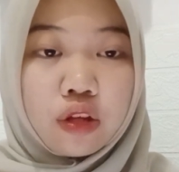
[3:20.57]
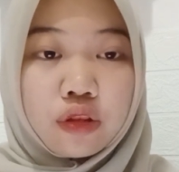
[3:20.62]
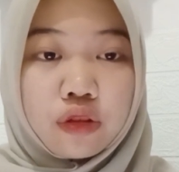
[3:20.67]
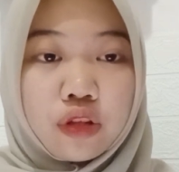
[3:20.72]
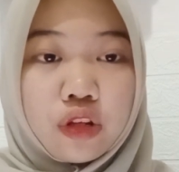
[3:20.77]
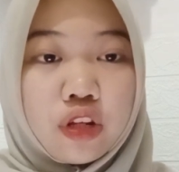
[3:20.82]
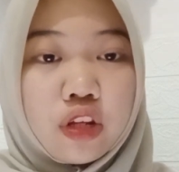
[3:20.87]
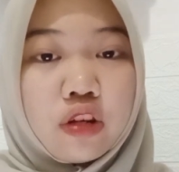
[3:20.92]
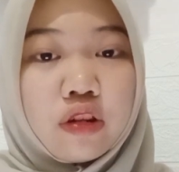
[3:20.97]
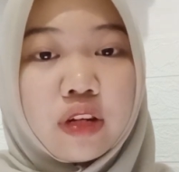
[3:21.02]

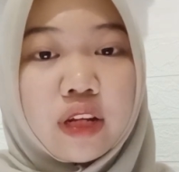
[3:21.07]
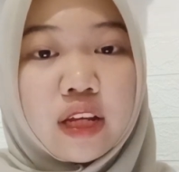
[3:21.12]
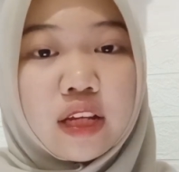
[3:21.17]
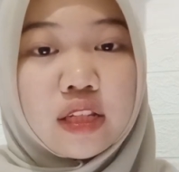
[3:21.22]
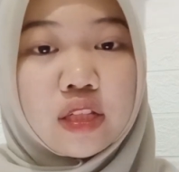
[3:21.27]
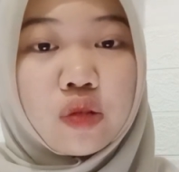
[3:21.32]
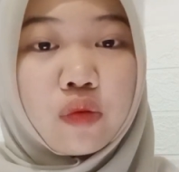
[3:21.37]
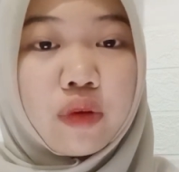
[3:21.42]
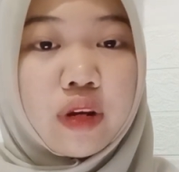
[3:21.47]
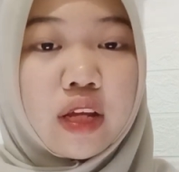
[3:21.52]
To do
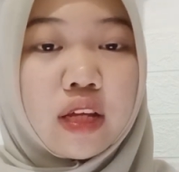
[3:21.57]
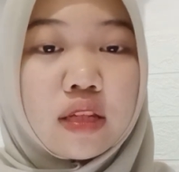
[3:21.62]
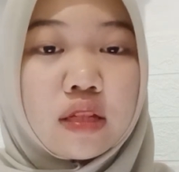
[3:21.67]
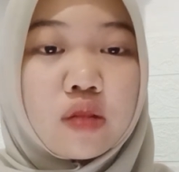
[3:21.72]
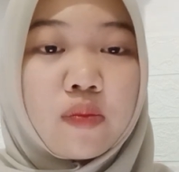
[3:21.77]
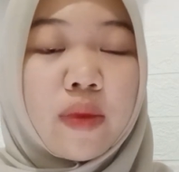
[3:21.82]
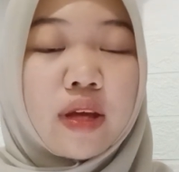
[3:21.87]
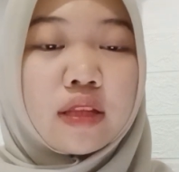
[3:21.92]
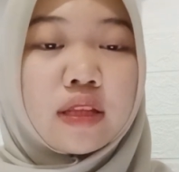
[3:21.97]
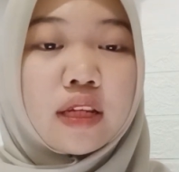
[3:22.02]
this, we need
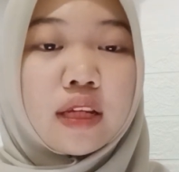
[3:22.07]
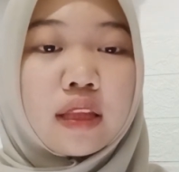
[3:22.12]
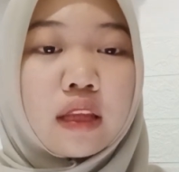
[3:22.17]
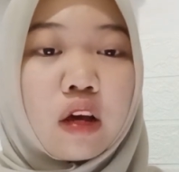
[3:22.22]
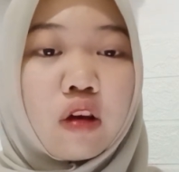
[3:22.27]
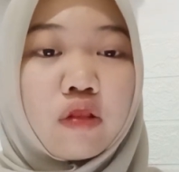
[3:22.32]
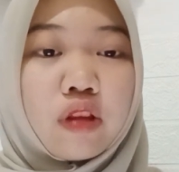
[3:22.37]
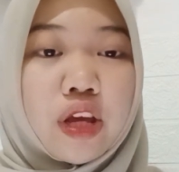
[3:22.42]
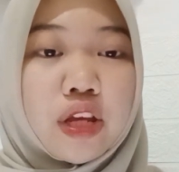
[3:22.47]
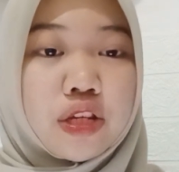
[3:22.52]
semantic
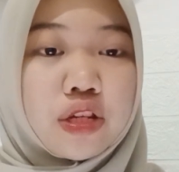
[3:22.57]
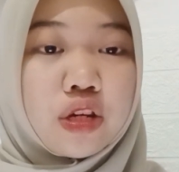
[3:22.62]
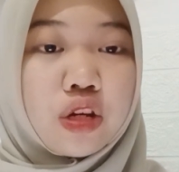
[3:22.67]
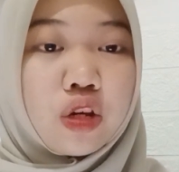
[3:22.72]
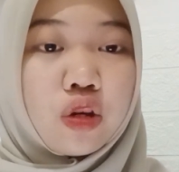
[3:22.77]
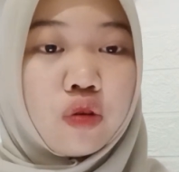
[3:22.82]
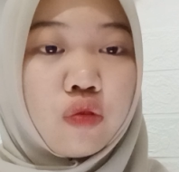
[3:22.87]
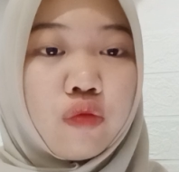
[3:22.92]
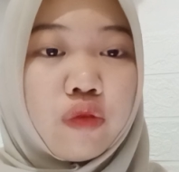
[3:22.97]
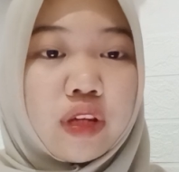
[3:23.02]
knowledge,
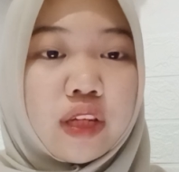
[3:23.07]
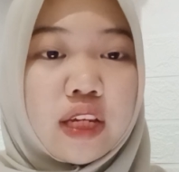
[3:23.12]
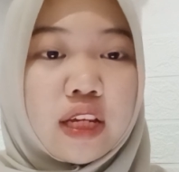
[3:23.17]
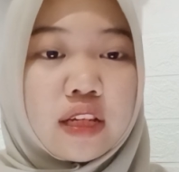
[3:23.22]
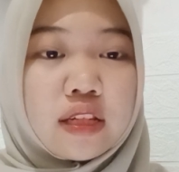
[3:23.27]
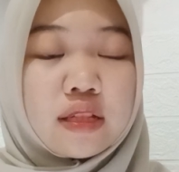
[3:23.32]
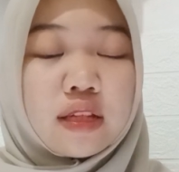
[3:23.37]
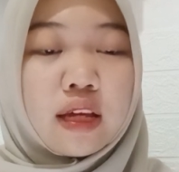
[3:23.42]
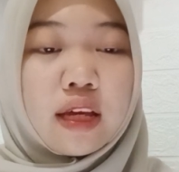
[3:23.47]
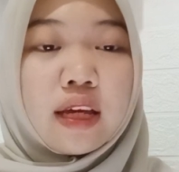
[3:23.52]
which
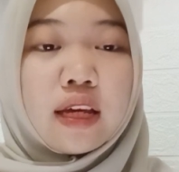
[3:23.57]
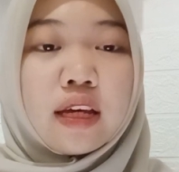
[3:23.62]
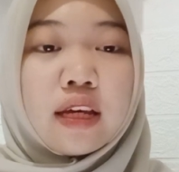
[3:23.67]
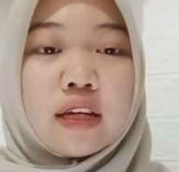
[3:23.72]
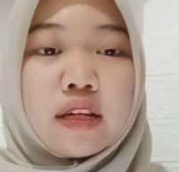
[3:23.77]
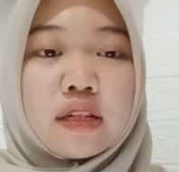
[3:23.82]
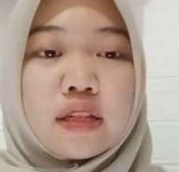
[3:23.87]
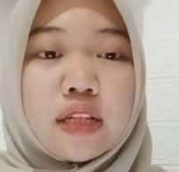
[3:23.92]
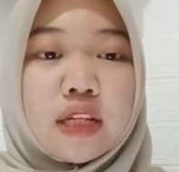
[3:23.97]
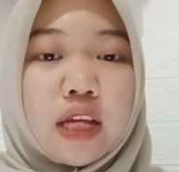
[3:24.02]
is
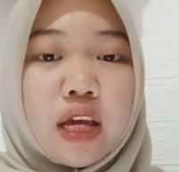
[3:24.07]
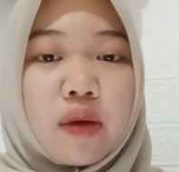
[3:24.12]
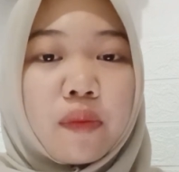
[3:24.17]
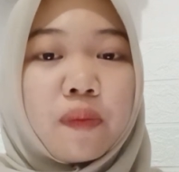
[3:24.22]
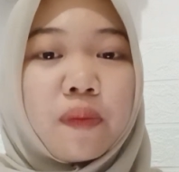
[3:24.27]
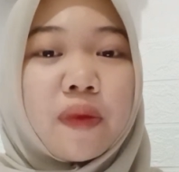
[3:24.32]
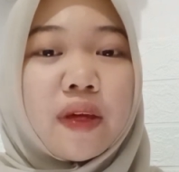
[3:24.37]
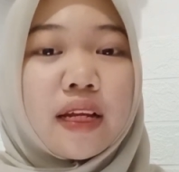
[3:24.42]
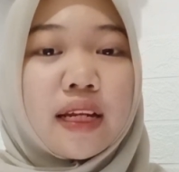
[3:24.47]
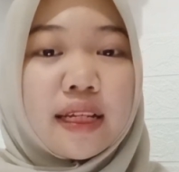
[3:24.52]
the
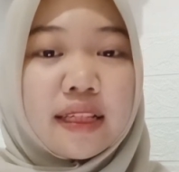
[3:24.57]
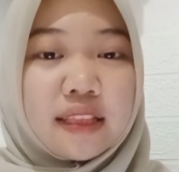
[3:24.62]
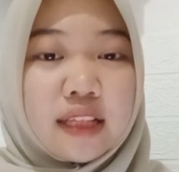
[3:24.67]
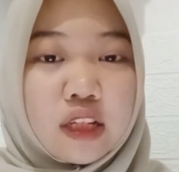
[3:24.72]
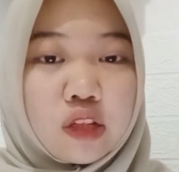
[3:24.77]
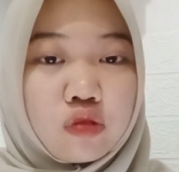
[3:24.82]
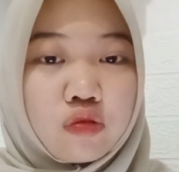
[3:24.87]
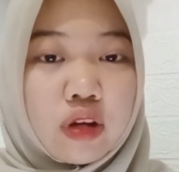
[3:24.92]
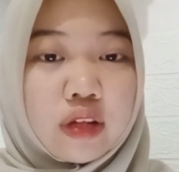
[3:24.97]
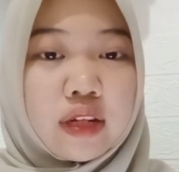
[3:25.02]

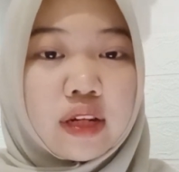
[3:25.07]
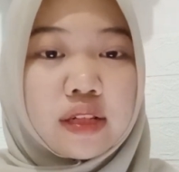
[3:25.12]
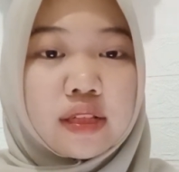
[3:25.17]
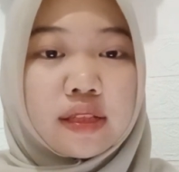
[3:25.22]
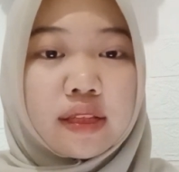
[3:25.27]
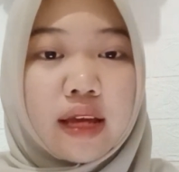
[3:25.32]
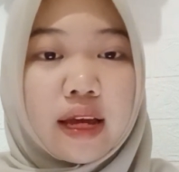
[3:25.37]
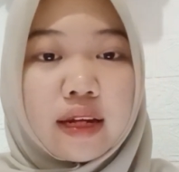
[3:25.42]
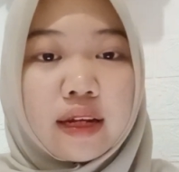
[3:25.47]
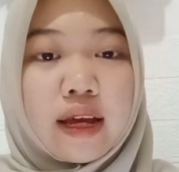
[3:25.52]
ability to
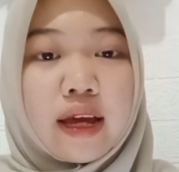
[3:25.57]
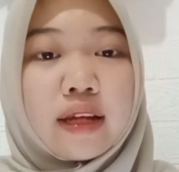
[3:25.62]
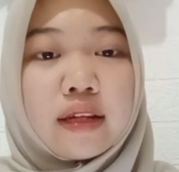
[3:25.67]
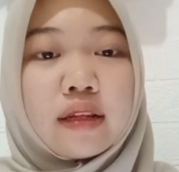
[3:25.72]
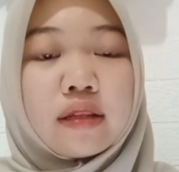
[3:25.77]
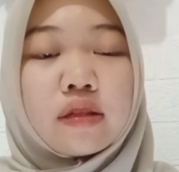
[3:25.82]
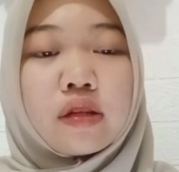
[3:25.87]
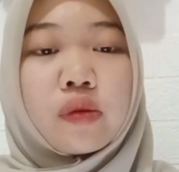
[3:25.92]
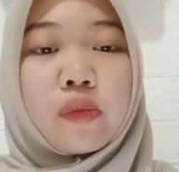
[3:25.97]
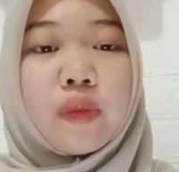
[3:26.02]
understand and
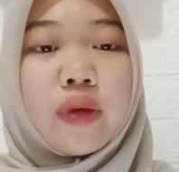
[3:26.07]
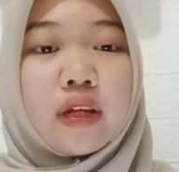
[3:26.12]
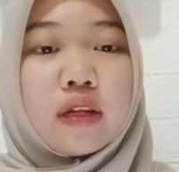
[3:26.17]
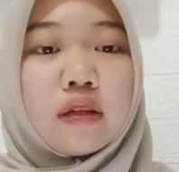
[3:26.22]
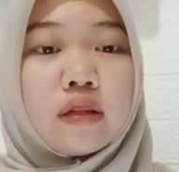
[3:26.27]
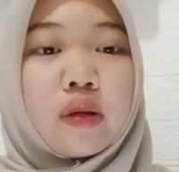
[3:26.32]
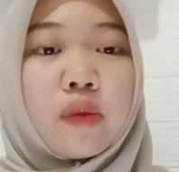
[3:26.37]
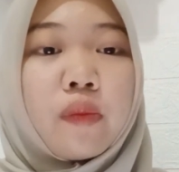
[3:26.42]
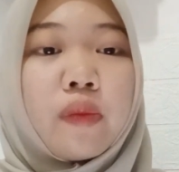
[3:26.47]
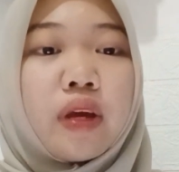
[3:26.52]

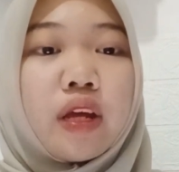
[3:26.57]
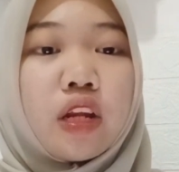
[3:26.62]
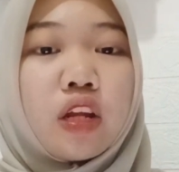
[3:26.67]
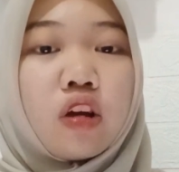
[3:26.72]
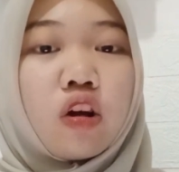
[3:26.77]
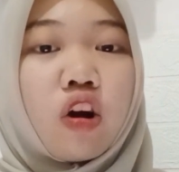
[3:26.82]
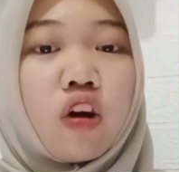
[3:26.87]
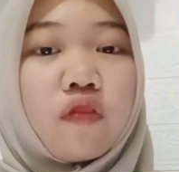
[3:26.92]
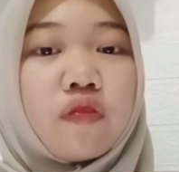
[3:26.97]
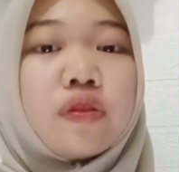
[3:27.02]
determine the
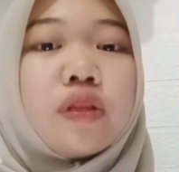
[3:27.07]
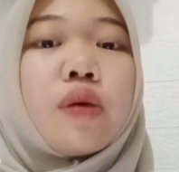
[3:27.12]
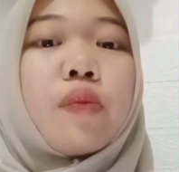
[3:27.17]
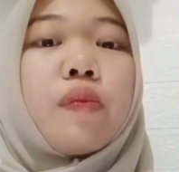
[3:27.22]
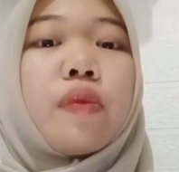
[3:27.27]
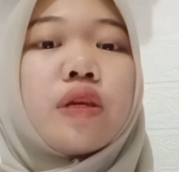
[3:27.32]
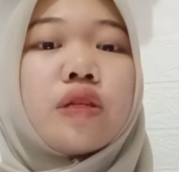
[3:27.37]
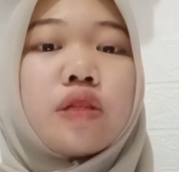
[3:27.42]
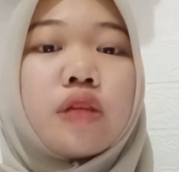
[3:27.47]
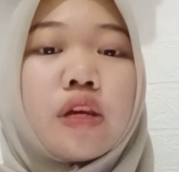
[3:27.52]
meaning of the
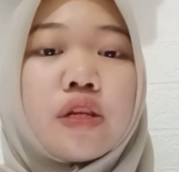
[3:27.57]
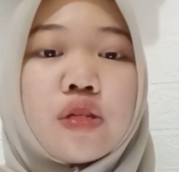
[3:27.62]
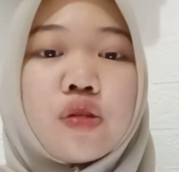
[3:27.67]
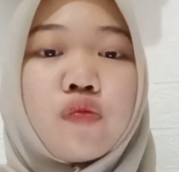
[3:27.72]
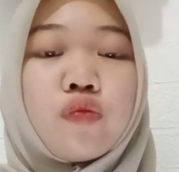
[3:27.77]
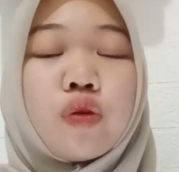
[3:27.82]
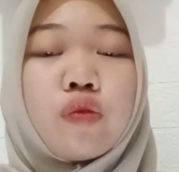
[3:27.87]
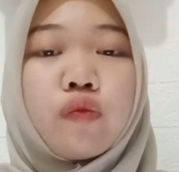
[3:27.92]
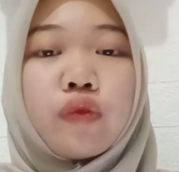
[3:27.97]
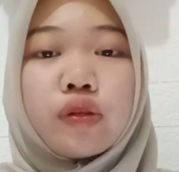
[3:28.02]
message
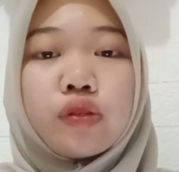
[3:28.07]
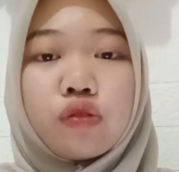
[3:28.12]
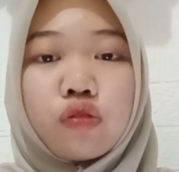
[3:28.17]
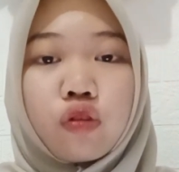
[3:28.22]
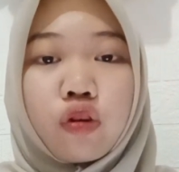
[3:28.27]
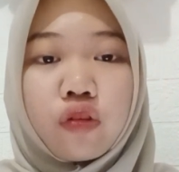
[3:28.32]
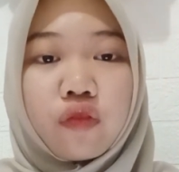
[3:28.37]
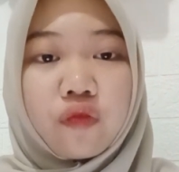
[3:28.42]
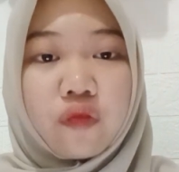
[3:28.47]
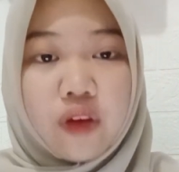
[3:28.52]
we want to
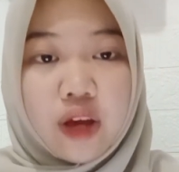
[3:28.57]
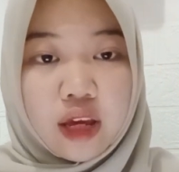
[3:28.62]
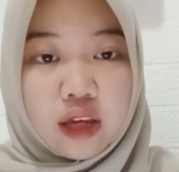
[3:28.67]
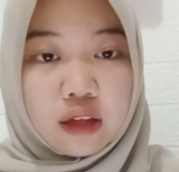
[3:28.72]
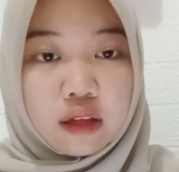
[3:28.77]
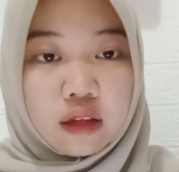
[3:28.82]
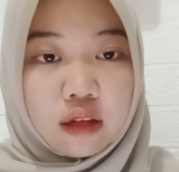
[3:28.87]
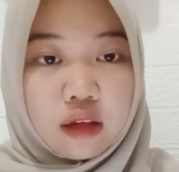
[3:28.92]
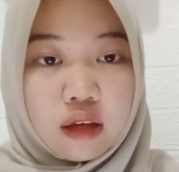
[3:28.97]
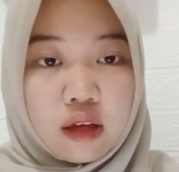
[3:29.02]
convey.